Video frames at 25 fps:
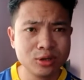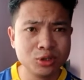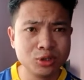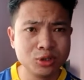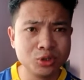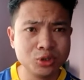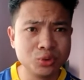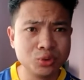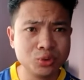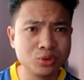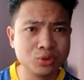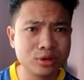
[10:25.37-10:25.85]

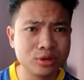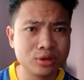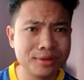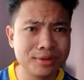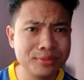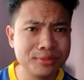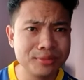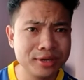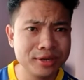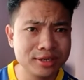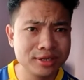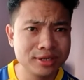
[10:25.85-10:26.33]
due to the
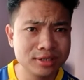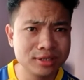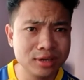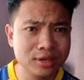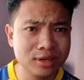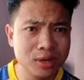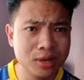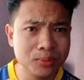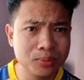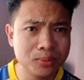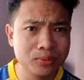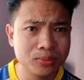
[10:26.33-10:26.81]
combination
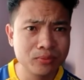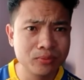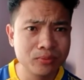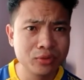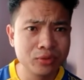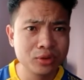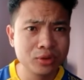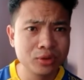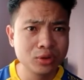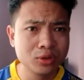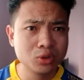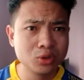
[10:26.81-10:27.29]
of
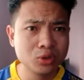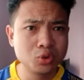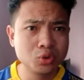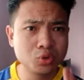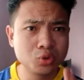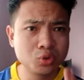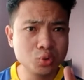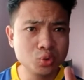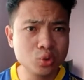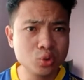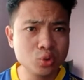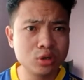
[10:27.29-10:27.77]

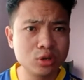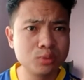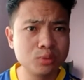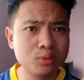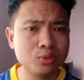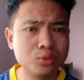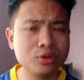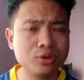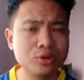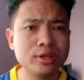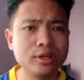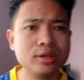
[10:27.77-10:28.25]
two or
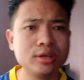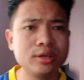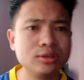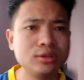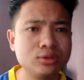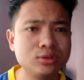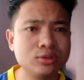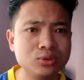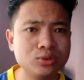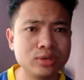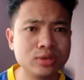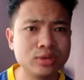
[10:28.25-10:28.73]
more than
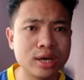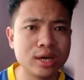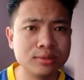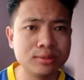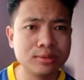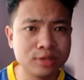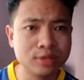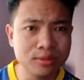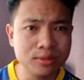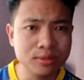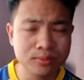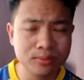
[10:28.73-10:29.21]
two
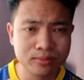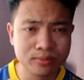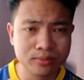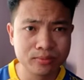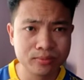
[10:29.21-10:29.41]
types of